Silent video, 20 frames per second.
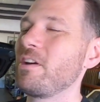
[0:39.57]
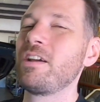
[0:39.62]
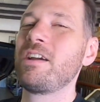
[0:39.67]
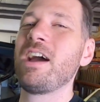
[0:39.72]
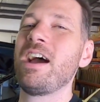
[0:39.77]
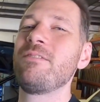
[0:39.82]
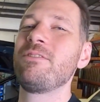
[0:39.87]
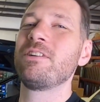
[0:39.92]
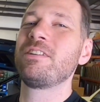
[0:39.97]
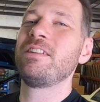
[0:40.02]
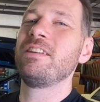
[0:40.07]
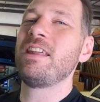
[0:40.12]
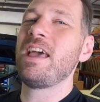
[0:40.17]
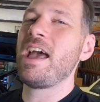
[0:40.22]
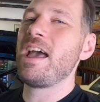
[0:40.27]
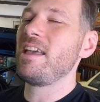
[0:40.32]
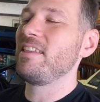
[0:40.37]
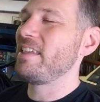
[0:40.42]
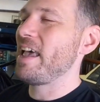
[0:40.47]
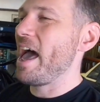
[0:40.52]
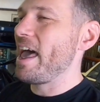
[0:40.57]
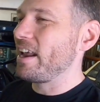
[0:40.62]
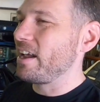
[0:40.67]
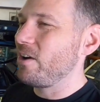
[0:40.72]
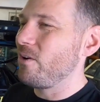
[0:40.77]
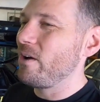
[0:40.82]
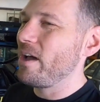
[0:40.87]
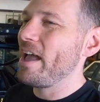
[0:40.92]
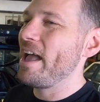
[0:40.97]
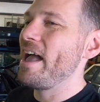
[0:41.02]
gonna cover today, is how to
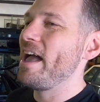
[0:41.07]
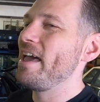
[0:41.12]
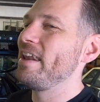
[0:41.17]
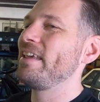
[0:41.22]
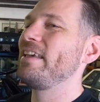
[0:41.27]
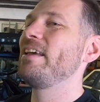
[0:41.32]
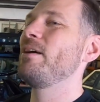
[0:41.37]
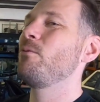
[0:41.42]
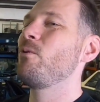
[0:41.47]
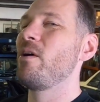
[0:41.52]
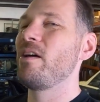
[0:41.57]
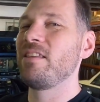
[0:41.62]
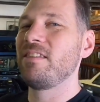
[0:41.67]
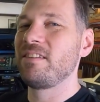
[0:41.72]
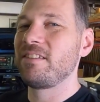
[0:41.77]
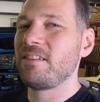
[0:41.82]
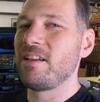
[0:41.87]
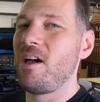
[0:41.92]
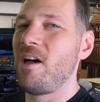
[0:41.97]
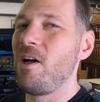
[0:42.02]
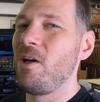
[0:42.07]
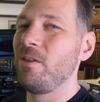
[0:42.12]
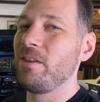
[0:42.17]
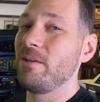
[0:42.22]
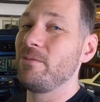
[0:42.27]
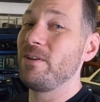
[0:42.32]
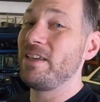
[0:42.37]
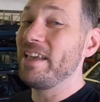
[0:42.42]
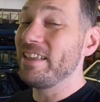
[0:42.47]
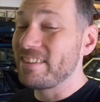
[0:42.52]
go ahead and get one installed.
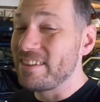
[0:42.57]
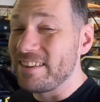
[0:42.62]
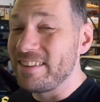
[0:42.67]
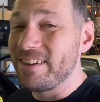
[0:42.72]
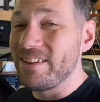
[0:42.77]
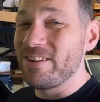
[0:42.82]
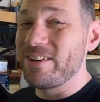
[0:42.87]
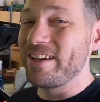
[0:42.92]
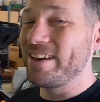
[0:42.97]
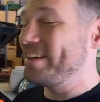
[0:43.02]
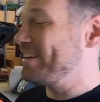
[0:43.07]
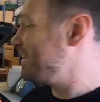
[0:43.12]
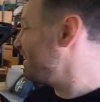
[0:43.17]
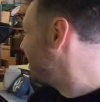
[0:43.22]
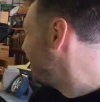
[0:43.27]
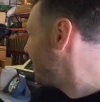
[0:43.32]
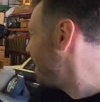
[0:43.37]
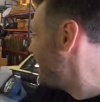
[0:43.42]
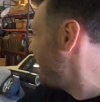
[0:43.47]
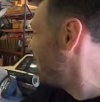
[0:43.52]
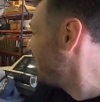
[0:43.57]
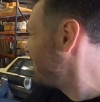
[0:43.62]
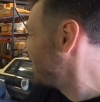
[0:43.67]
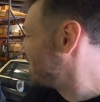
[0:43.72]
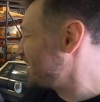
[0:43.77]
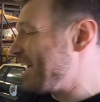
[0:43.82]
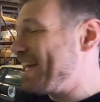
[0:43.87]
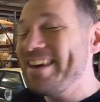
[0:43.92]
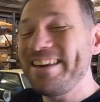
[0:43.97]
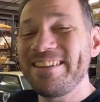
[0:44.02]
And we get to do it on
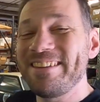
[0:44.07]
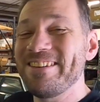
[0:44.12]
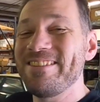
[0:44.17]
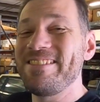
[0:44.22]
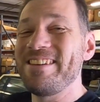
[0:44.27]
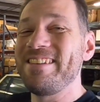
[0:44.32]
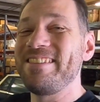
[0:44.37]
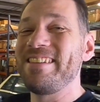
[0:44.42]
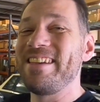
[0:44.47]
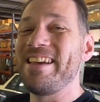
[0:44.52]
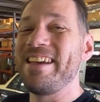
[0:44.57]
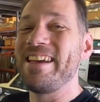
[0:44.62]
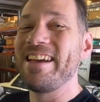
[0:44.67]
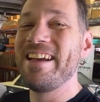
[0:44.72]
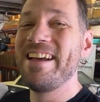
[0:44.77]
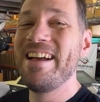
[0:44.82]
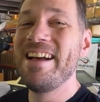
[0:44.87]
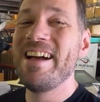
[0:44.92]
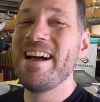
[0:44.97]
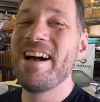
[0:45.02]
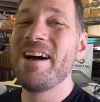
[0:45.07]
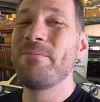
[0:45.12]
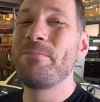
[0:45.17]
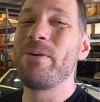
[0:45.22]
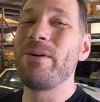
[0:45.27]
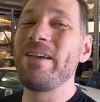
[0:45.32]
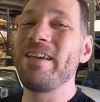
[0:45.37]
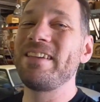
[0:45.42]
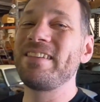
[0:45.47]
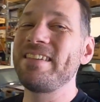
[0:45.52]
this 82 GT.
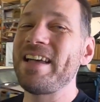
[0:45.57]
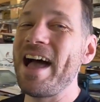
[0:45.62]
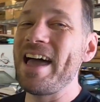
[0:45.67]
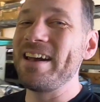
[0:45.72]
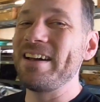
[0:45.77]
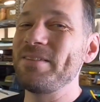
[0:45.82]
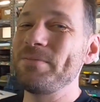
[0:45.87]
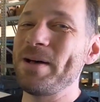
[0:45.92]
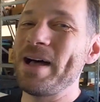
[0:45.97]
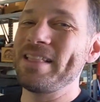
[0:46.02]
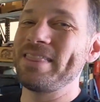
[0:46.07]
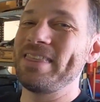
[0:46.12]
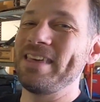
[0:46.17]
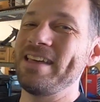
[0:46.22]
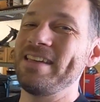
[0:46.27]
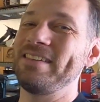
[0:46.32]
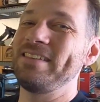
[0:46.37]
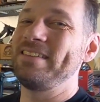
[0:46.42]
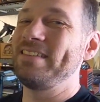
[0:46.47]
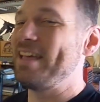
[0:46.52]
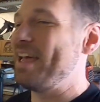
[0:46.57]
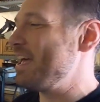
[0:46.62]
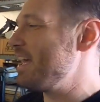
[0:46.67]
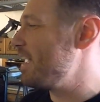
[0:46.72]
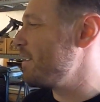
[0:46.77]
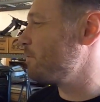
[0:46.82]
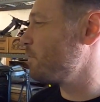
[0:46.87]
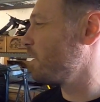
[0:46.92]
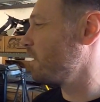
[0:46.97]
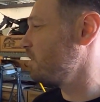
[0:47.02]
Pretty excited about this,
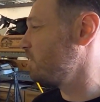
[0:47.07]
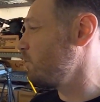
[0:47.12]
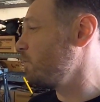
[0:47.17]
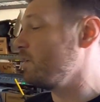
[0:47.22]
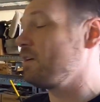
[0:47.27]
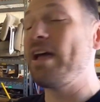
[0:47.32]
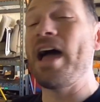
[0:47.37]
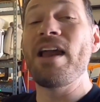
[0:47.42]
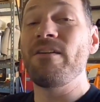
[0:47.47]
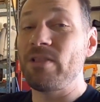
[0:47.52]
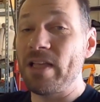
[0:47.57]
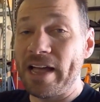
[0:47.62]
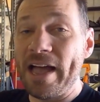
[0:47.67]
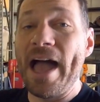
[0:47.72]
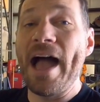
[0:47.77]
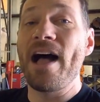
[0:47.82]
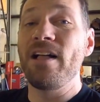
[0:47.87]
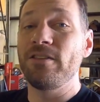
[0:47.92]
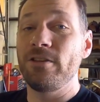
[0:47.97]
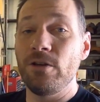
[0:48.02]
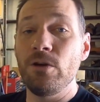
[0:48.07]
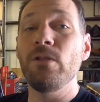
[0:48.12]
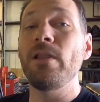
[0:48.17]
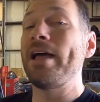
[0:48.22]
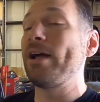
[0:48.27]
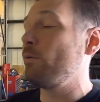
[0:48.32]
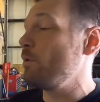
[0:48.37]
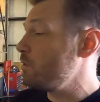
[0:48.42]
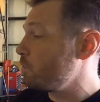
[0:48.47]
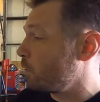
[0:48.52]
and we're gonna do it kind of like a how-to,
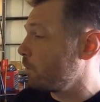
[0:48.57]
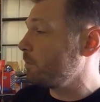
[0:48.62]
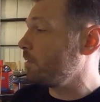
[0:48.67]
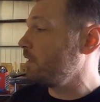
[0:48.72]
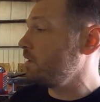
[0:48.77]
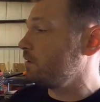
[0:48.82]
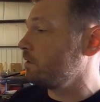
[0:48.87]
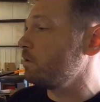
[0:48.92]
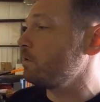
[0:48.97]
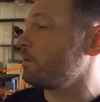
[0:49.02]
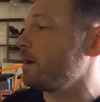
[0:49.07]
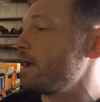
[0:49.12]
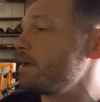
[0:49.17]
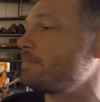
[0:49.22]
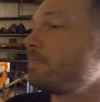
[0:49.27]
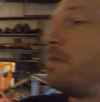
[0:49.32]
like we normally do, right?